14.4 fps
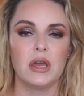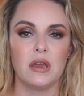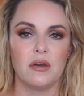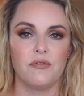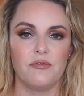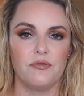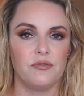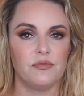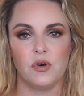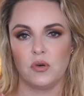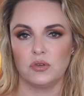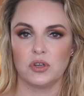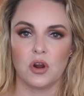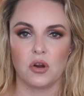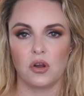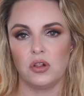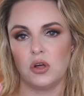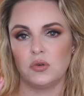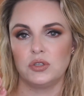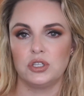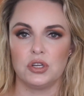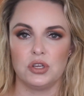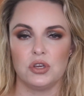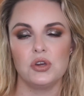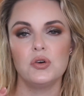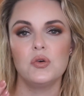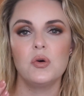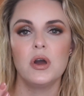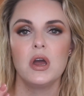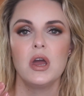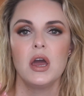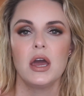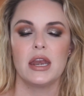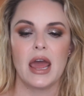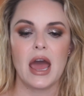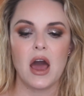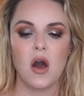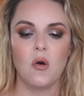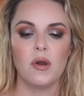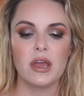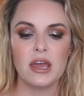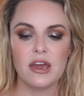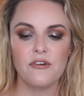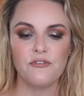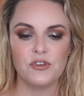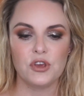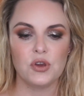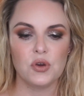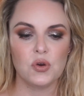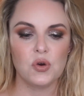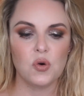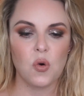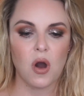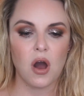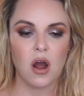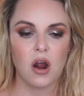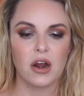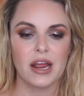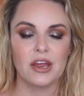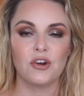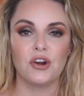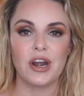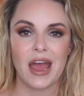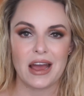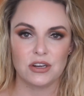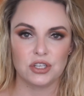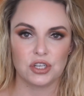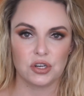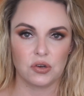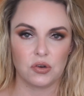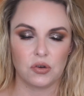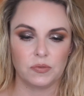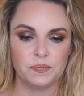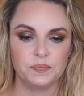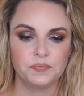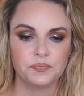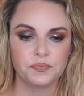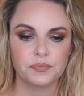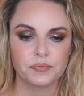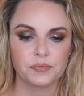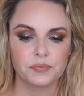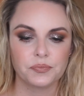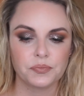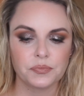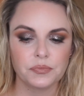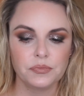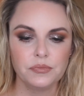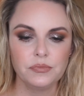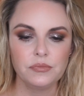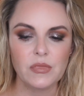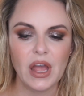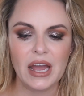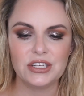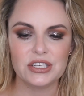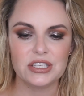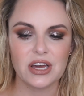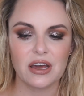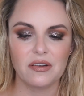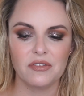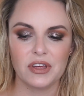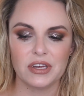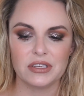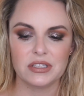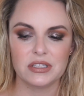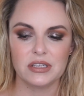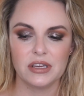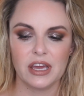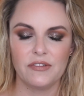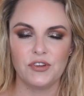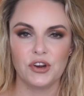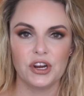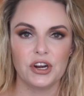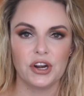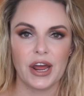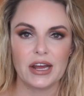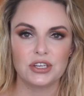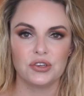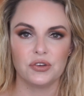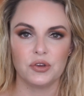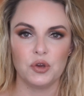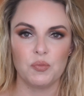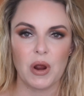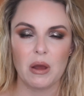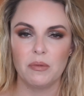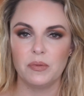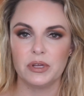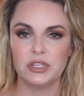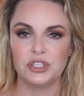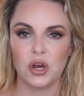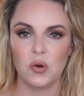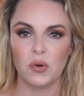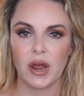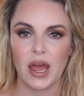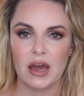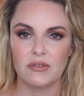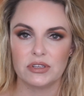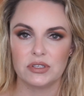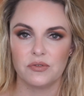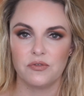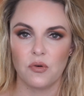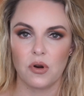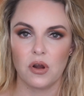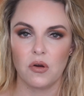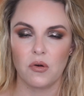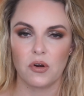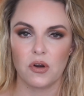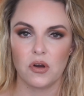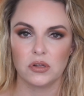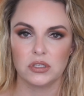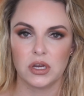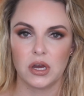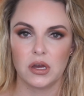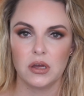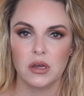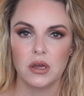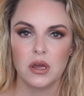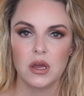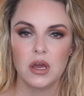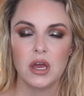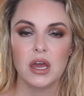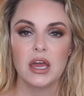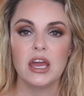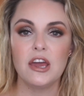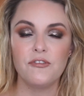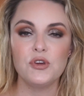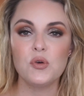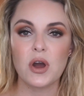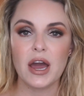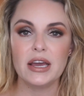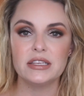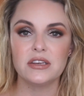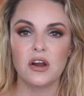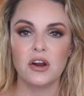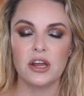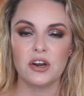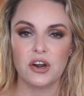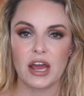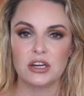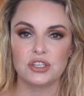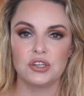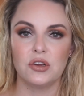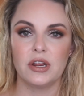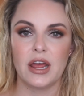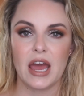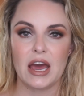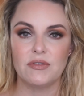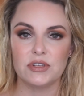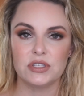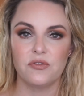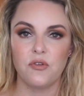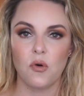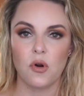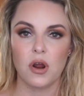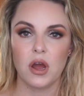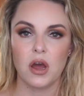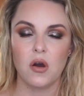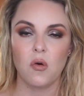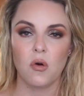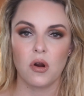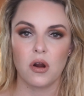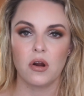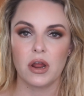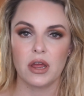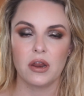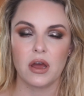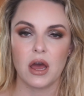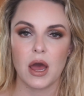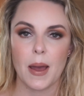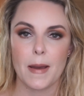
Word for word: if those are close to you. Now, if you are international, I just thought of this. If you're international, you probably don't have a Sephora or an Ulta. If you guys are international and have a Sephora or an